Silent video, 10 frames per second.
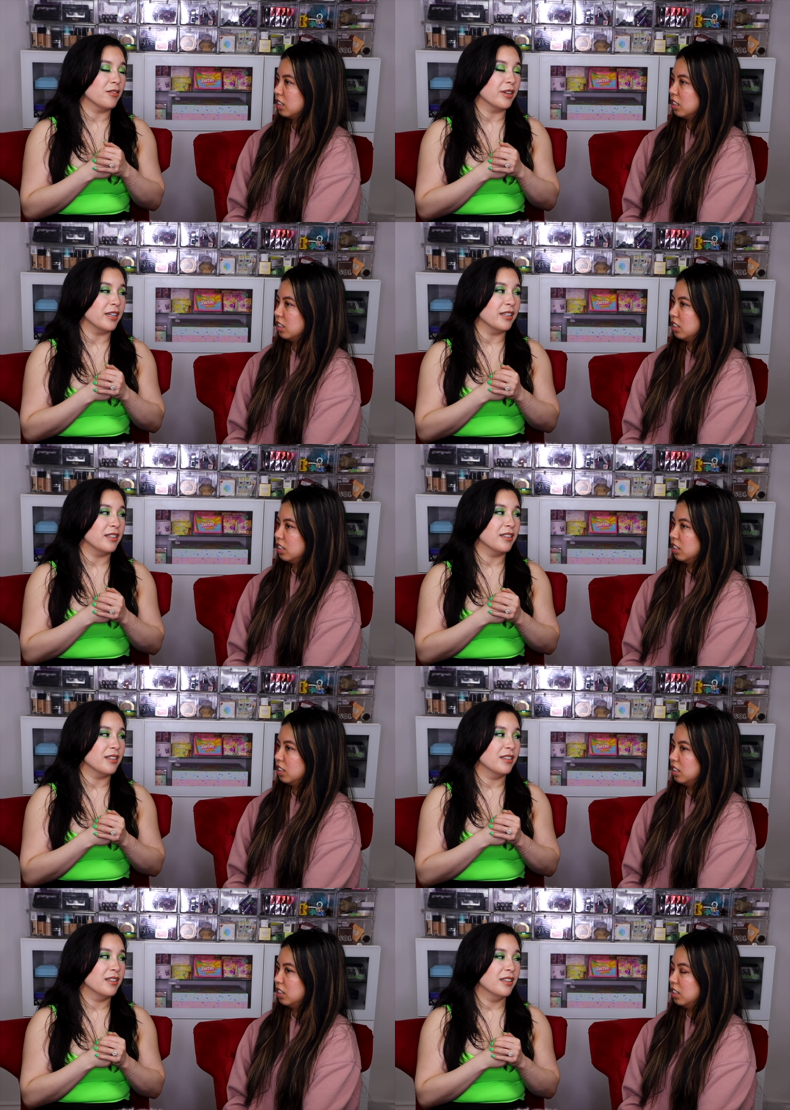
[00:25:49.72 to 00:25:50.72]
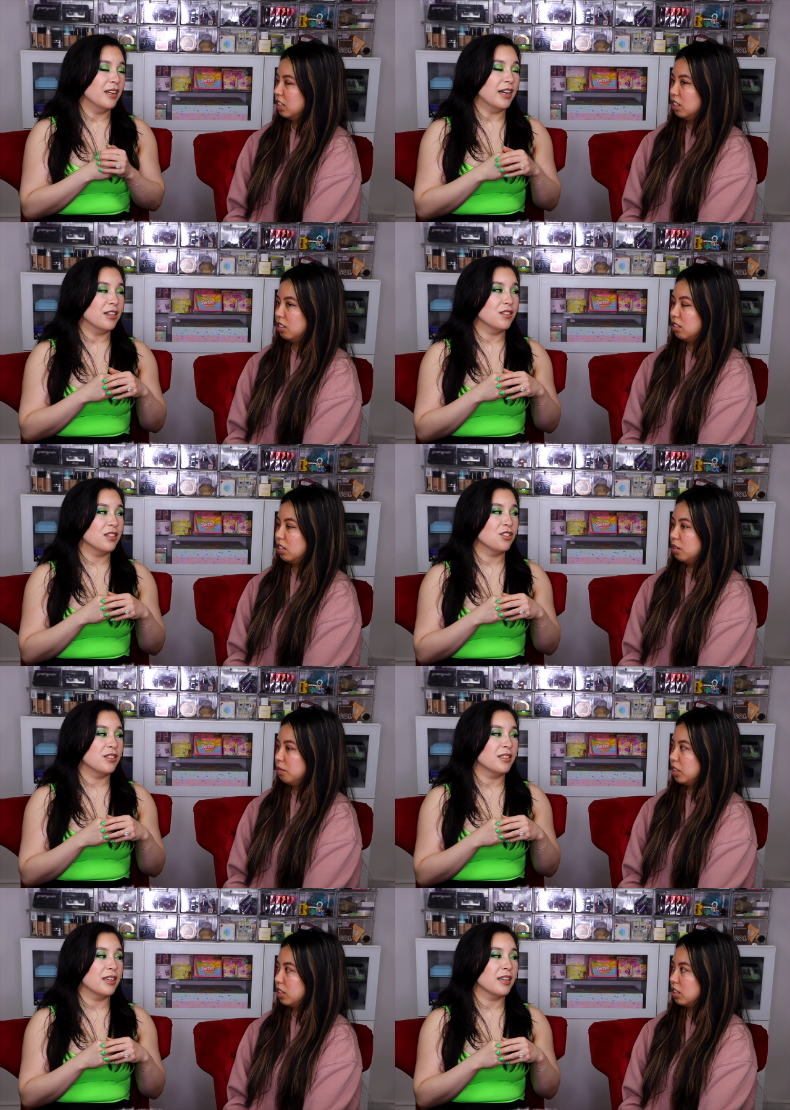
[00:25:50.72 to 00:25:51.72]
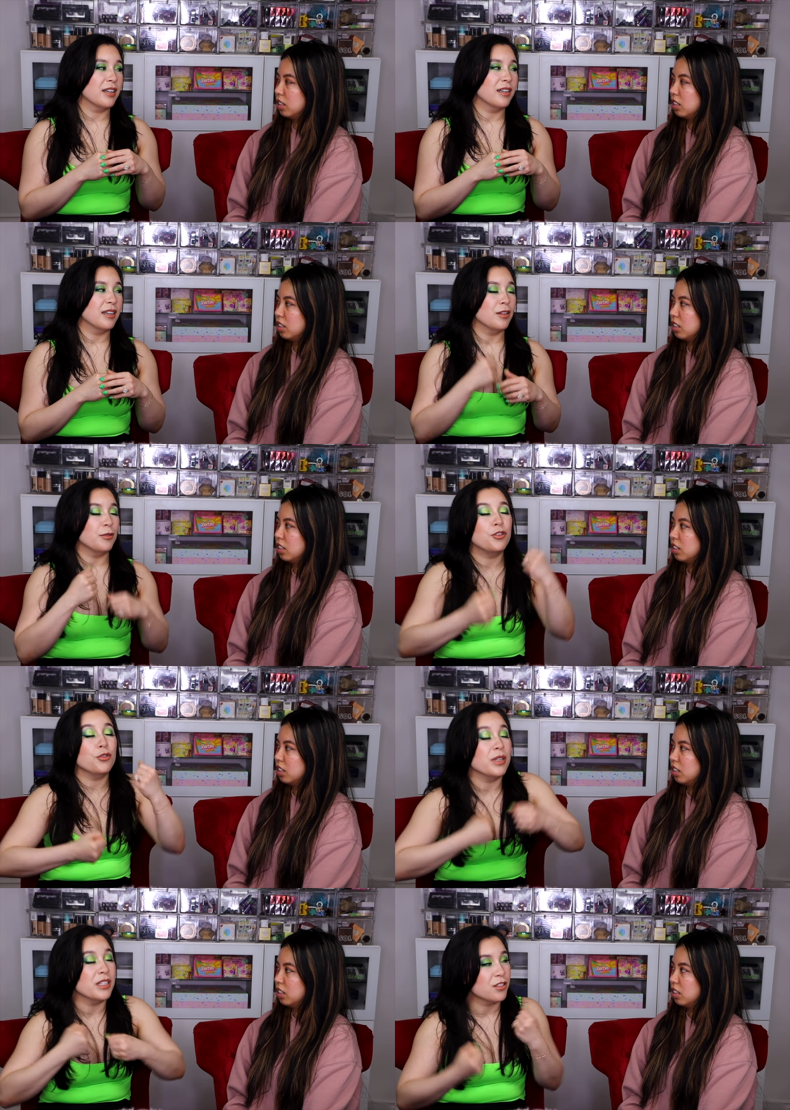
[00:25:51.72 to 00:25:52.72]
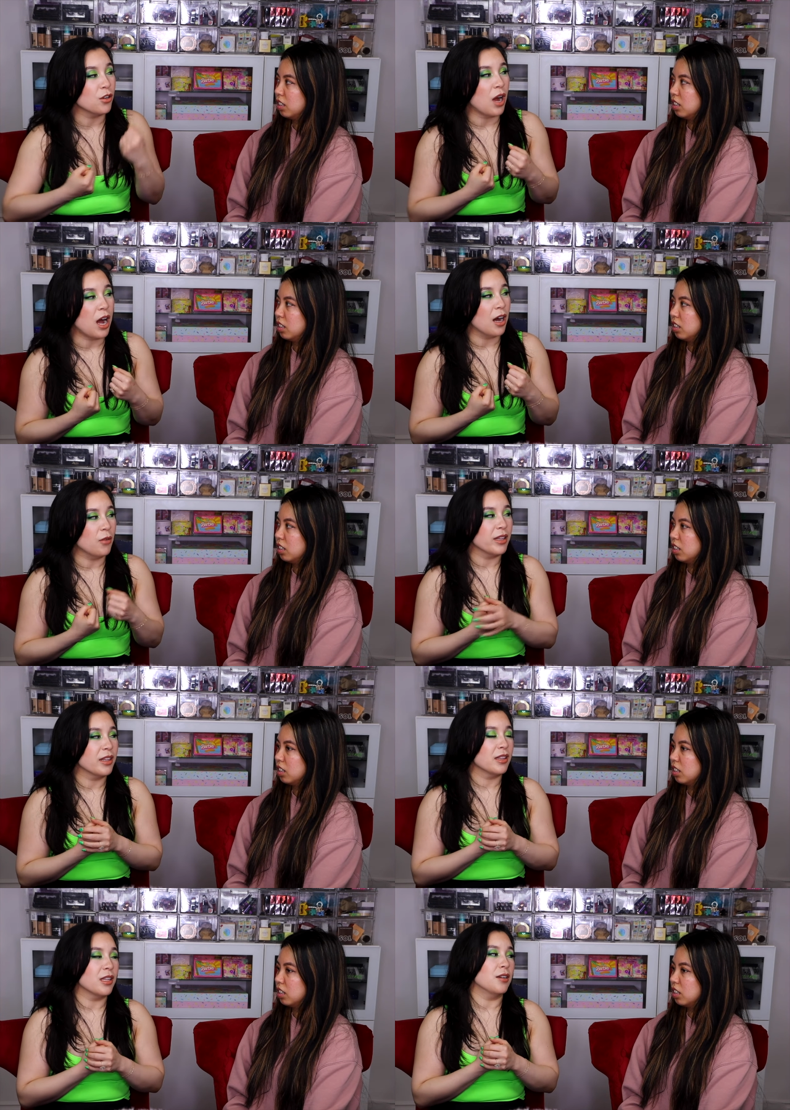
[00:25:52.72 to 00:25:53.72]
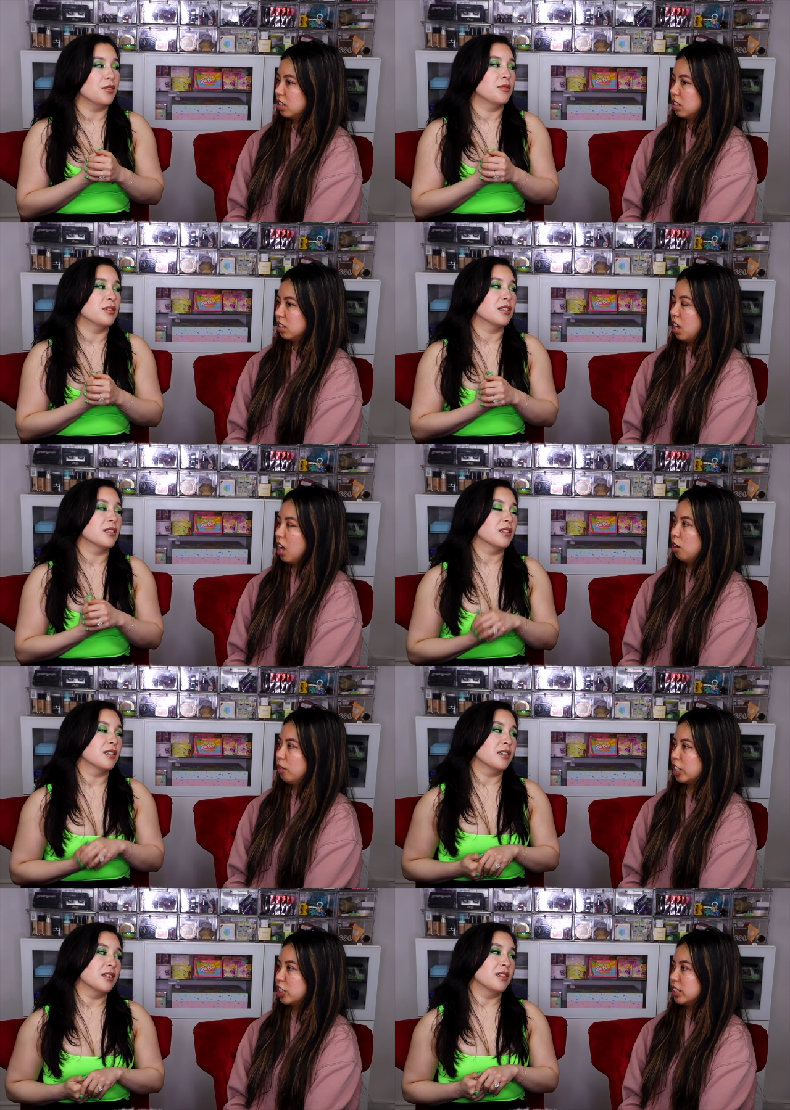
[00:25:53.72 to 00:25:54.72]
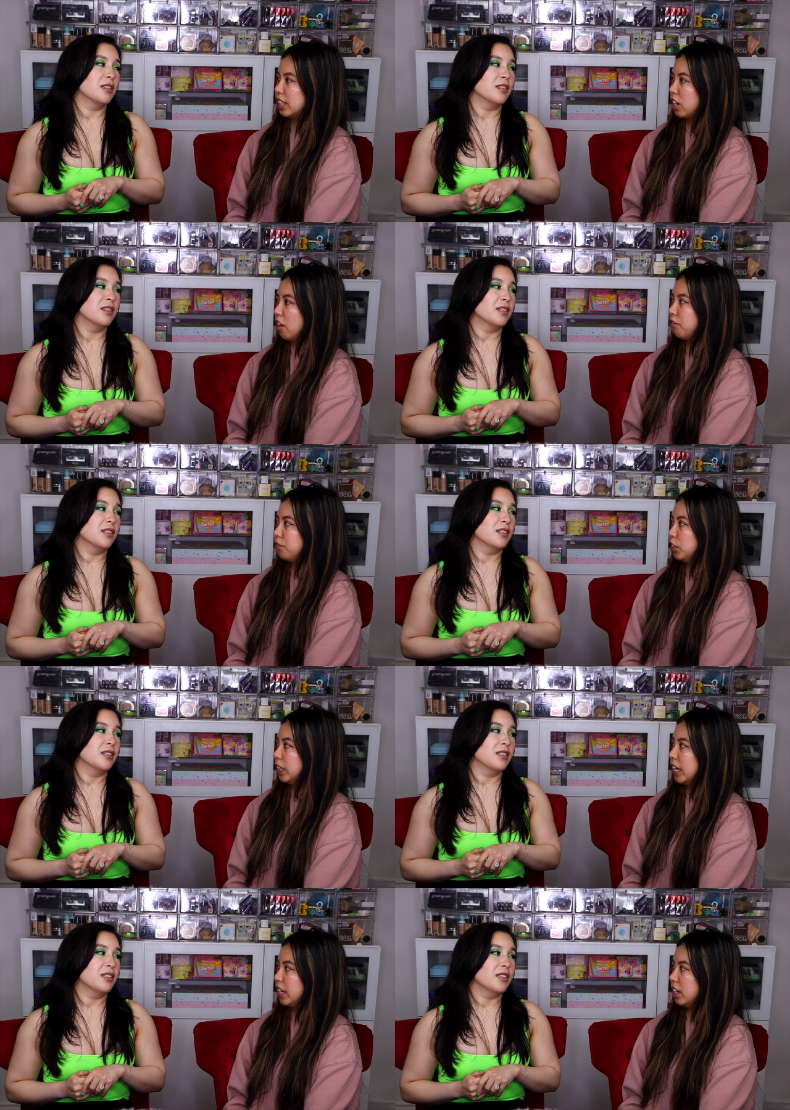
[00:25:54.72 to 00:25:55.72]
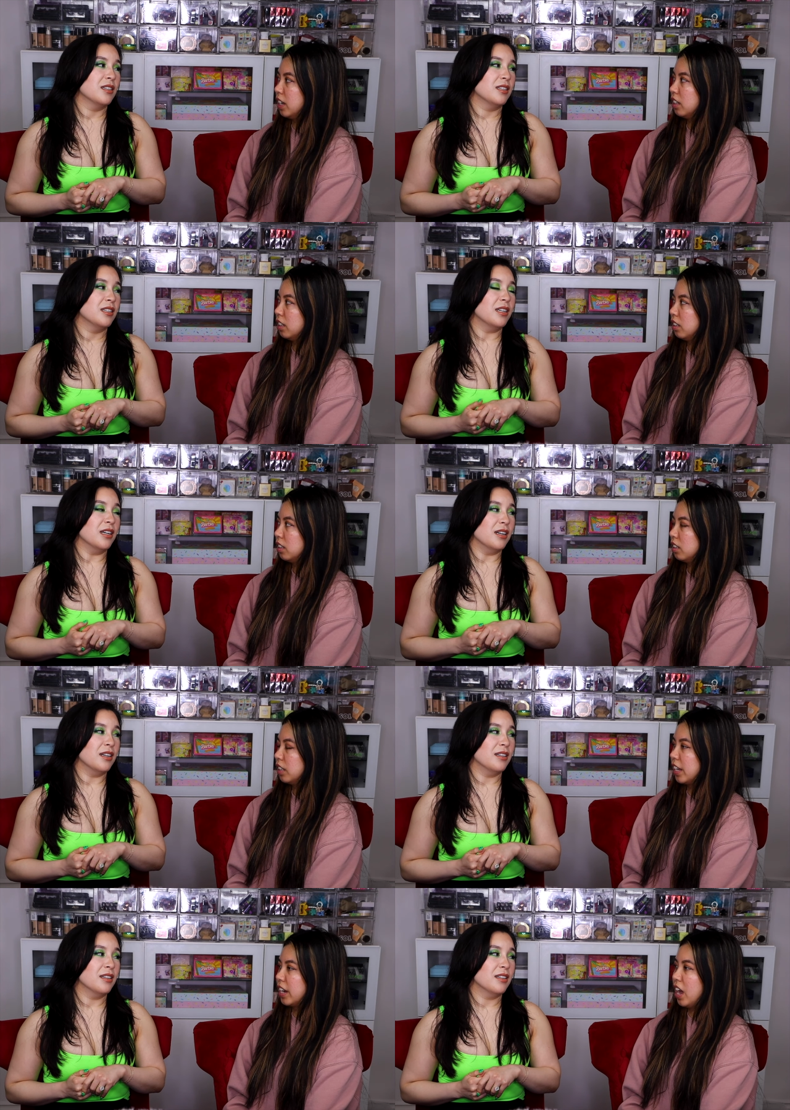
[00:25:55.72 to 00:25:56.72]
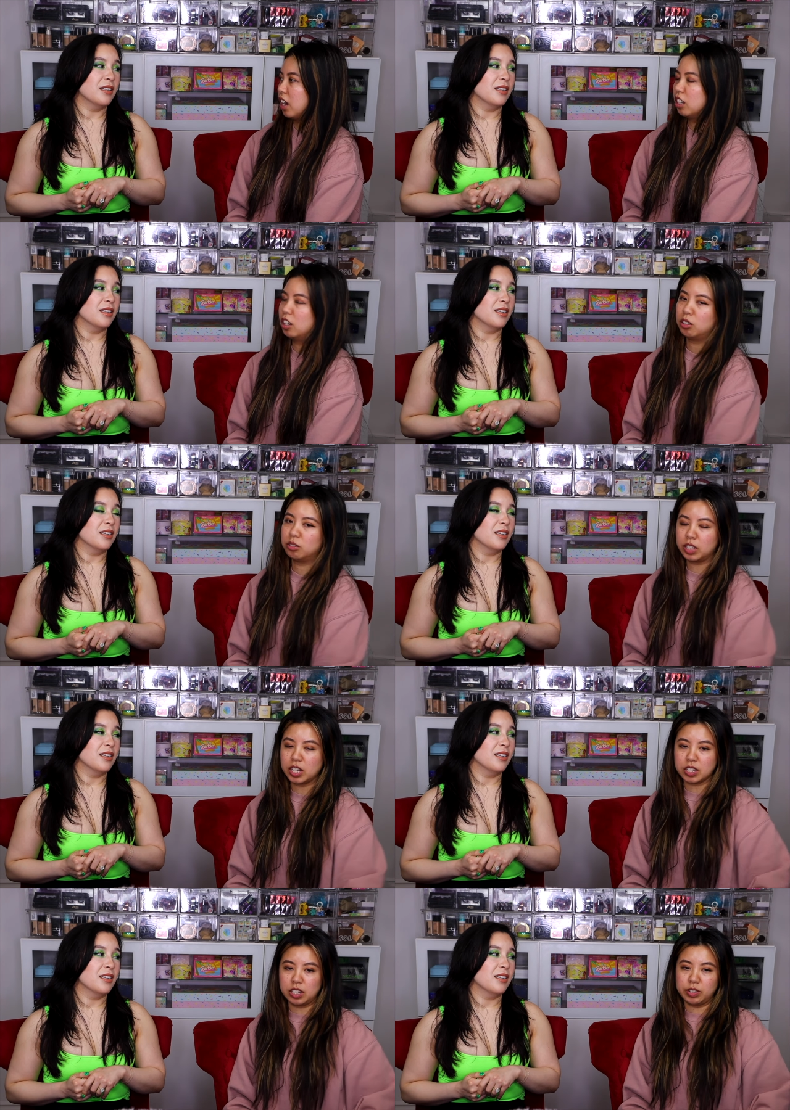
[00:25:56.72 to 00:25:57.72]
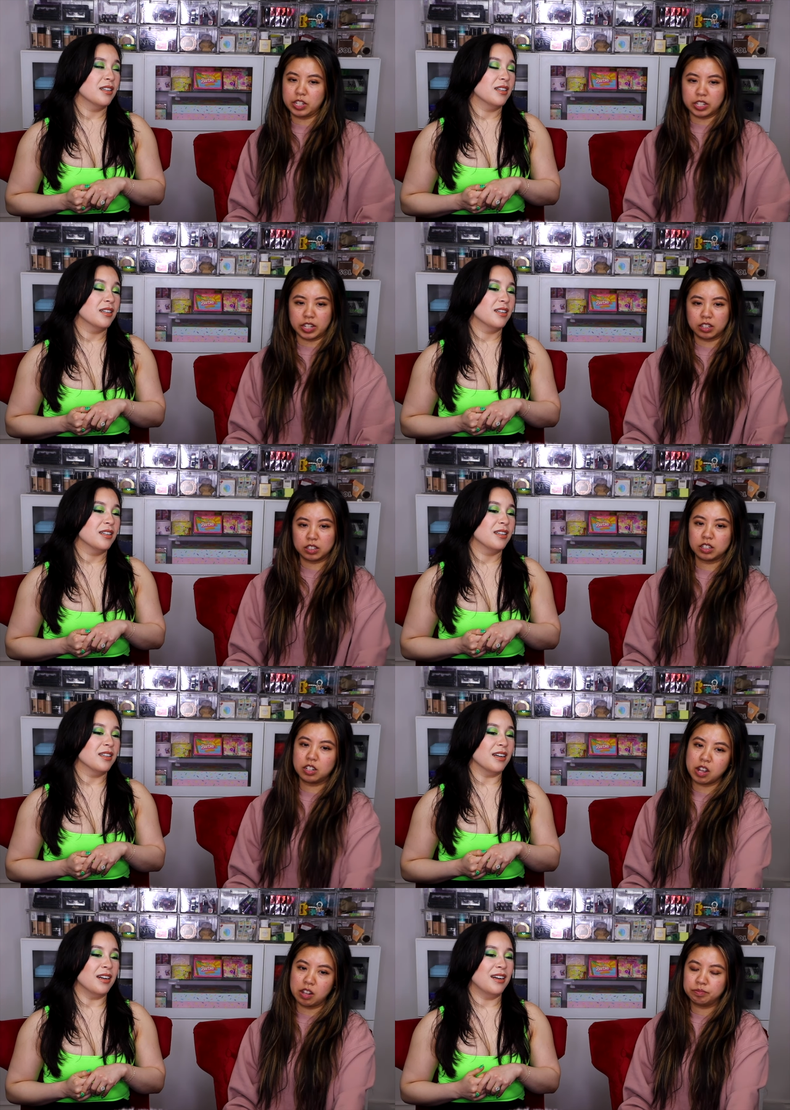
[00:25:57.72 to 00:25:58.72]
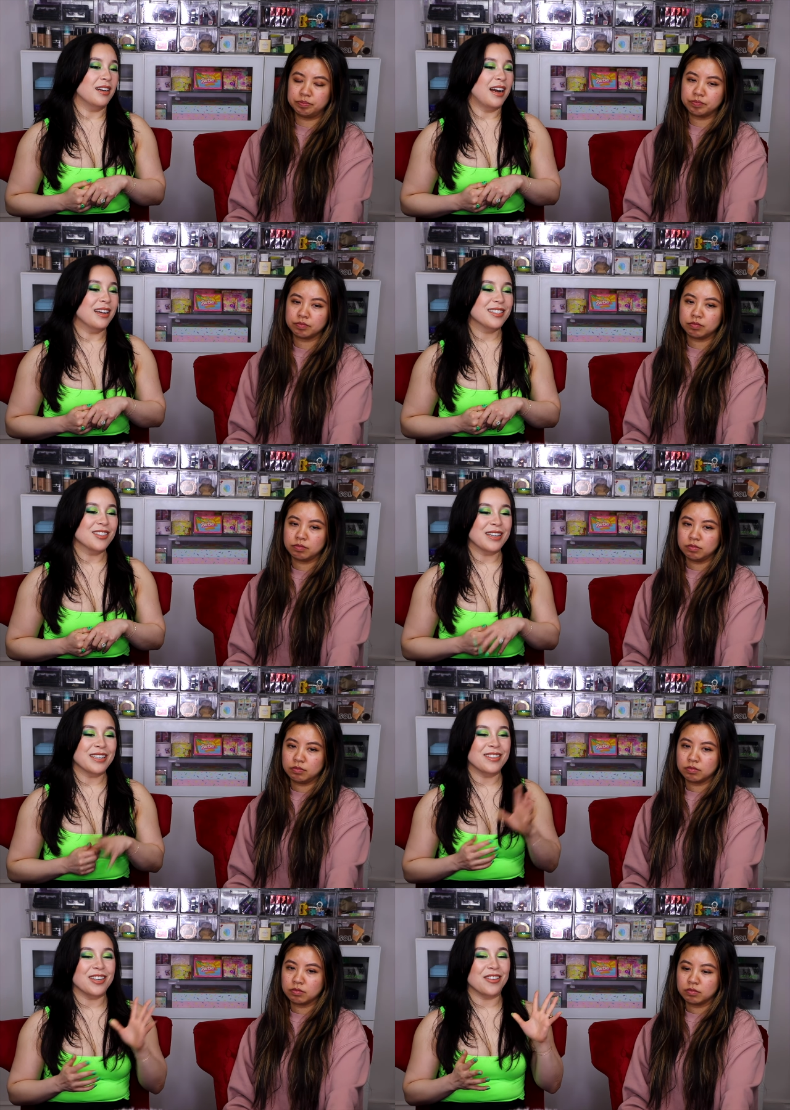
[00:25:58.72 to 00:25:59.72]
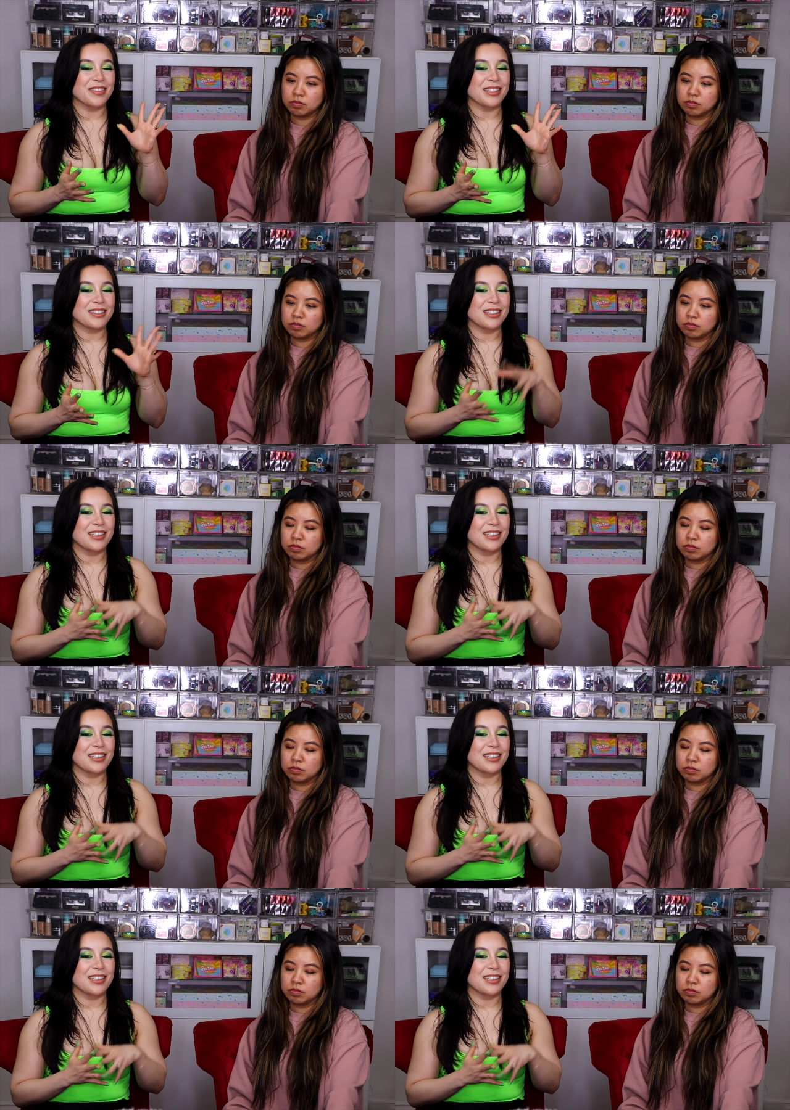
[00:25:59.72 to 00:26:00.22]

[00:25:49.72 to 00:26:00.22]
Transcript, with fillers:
Speaker 1: right? I oh, don't think she's like doing so hot with it though. Oh, like she's like not
Speaker 2: fully in it. Yeah. Like an oh, I see what you're saying. Yeah. Okay.
Speaker 1: I so I don't know. That's like